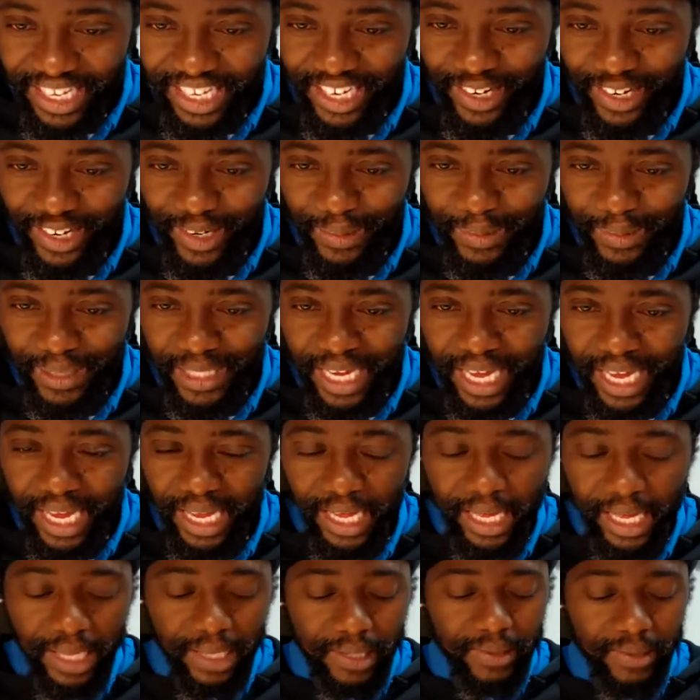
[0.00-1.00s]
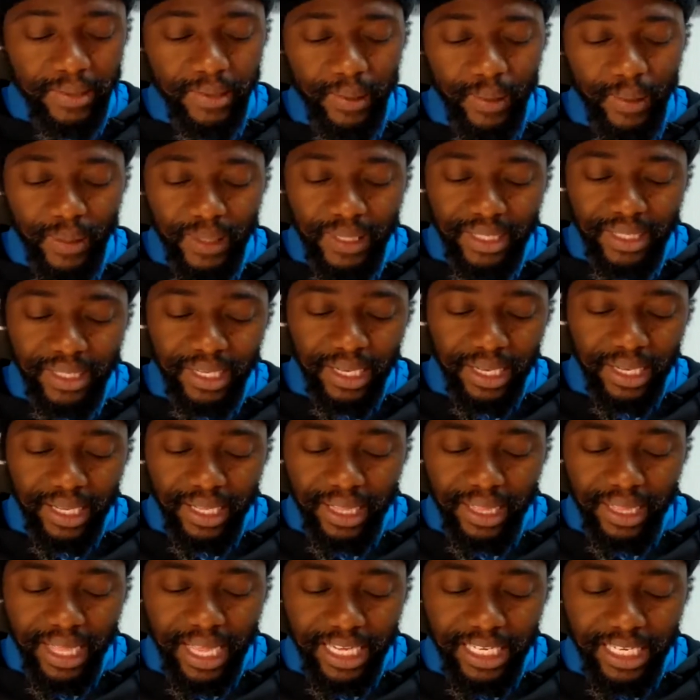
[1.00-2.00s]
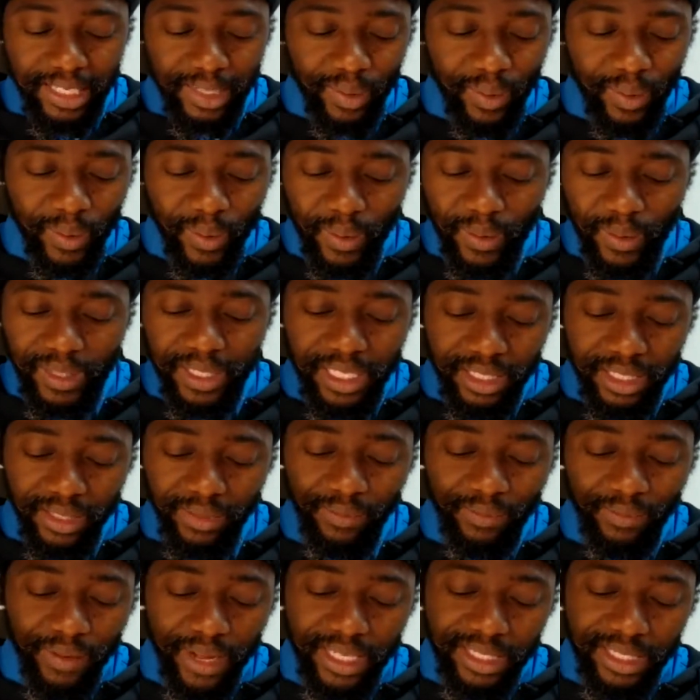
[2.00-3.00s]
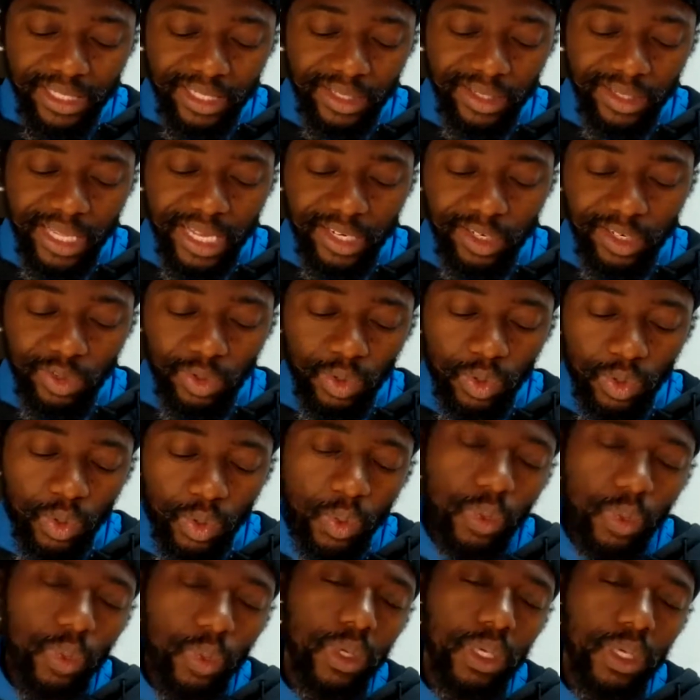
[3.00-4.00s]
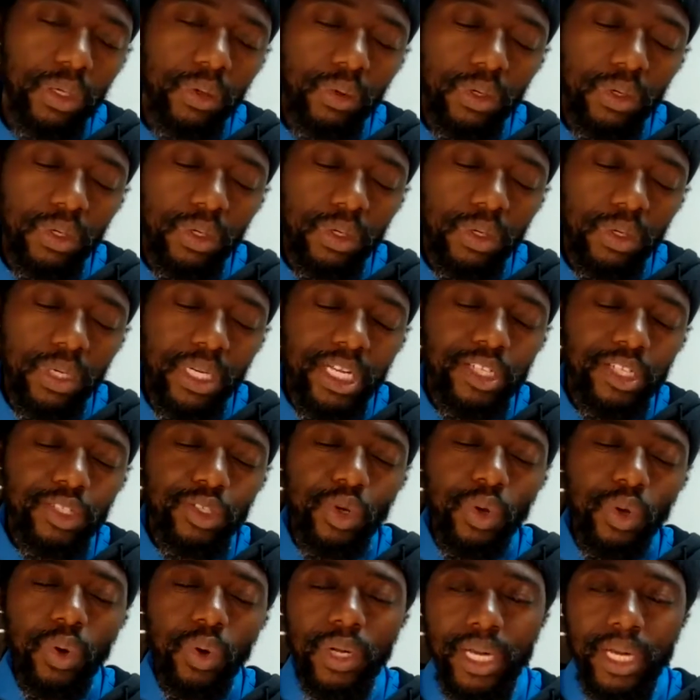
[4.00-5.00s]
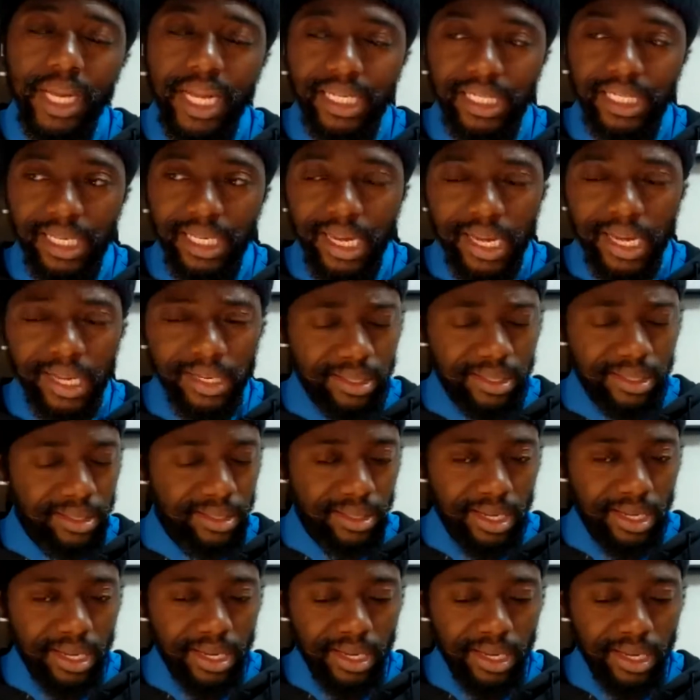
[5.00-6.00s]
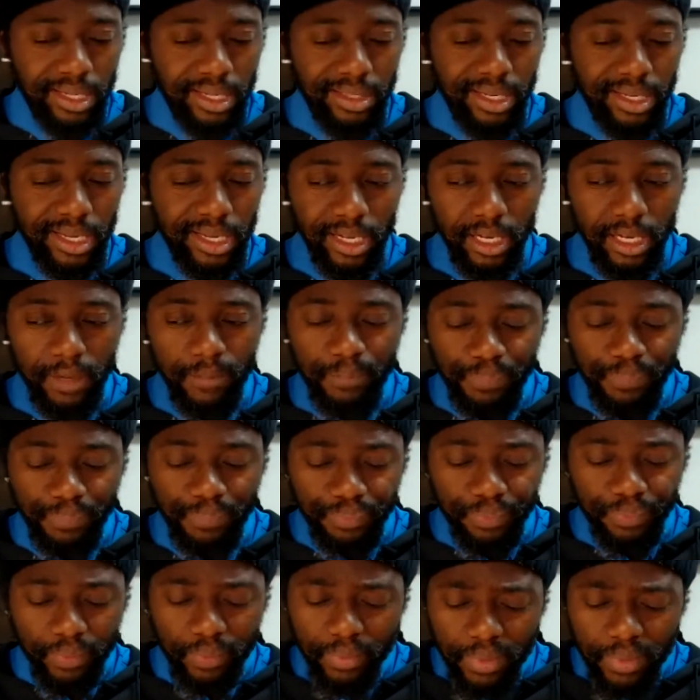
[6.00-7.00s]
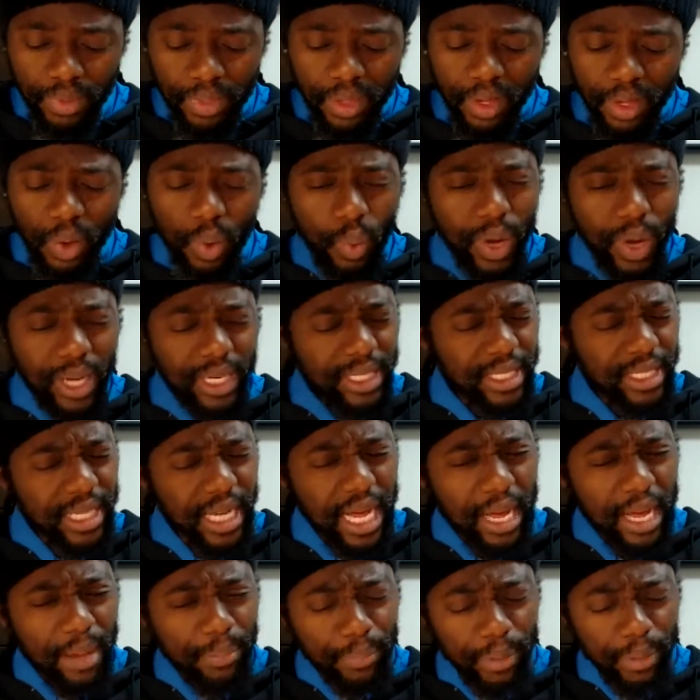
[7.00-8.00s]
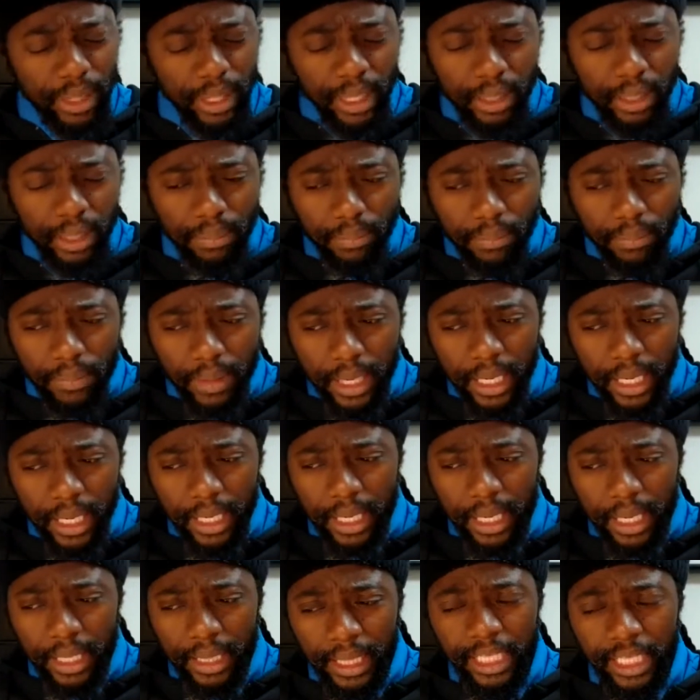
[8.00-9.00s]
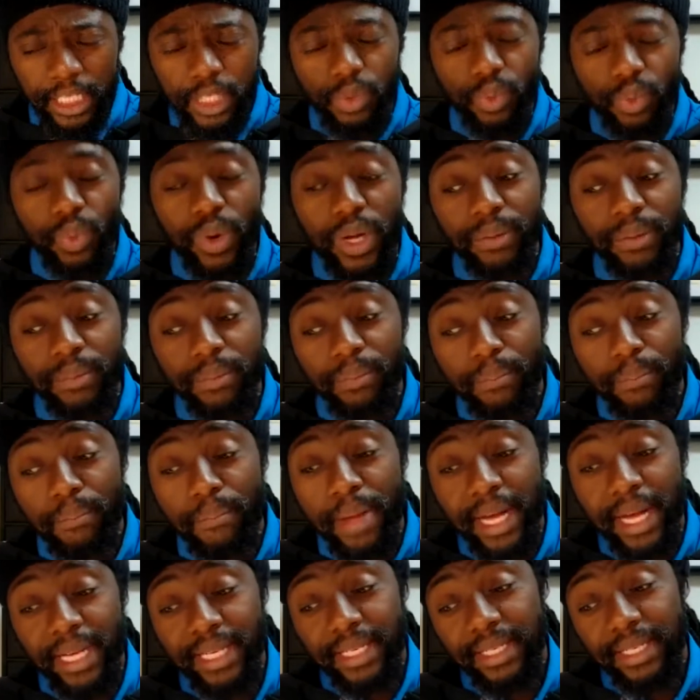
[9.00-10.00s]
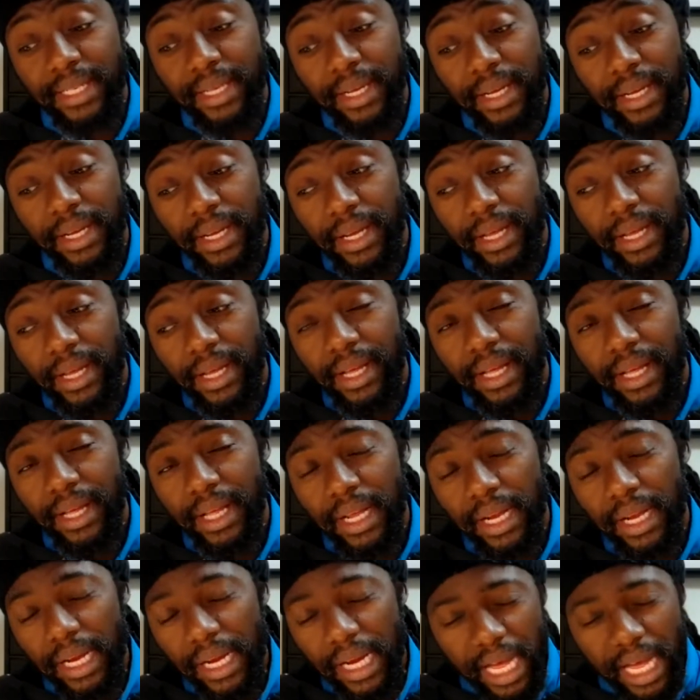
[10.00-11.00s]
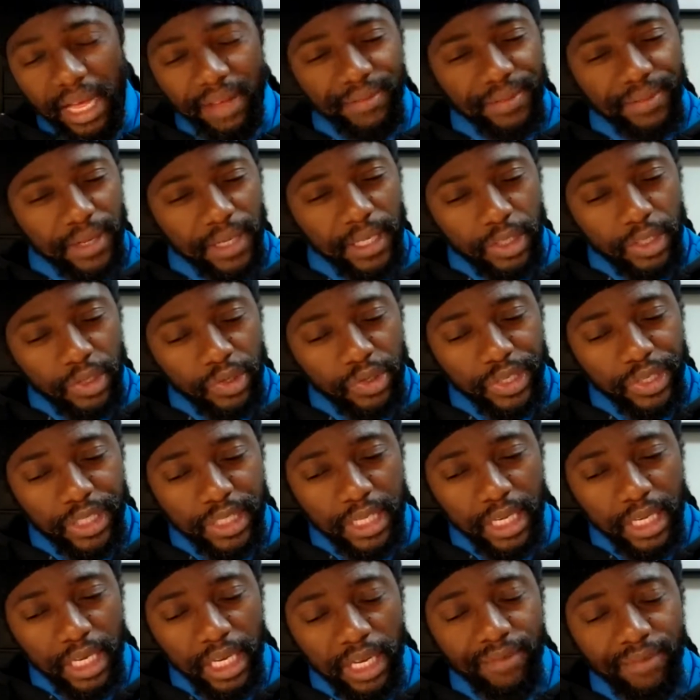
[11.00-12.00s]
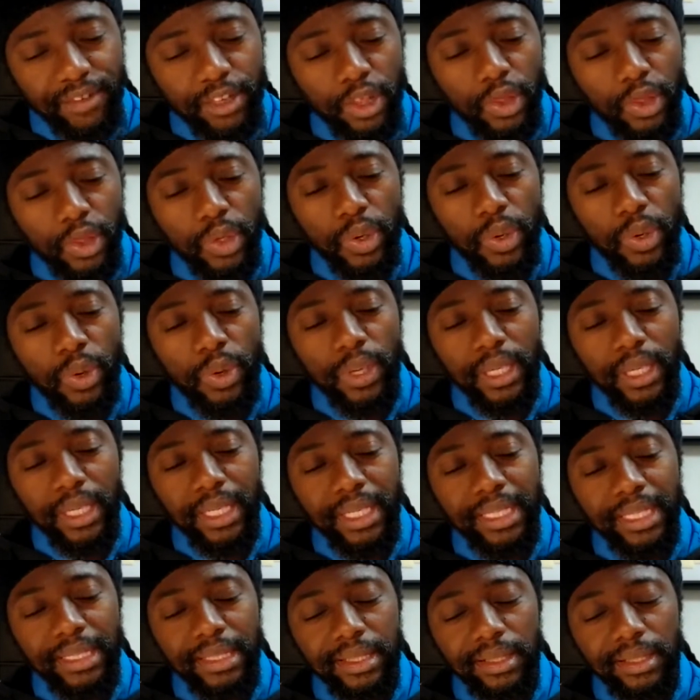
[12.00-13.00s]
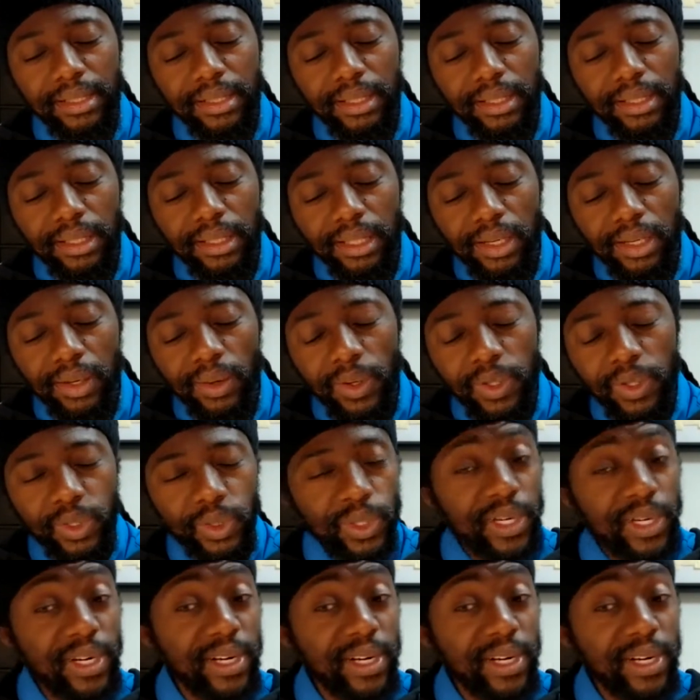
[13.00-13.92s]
You know what I'm saying? So there is all these facets that you need to connect and understand exactly what is happening. And that's what makes life interesting, even though it also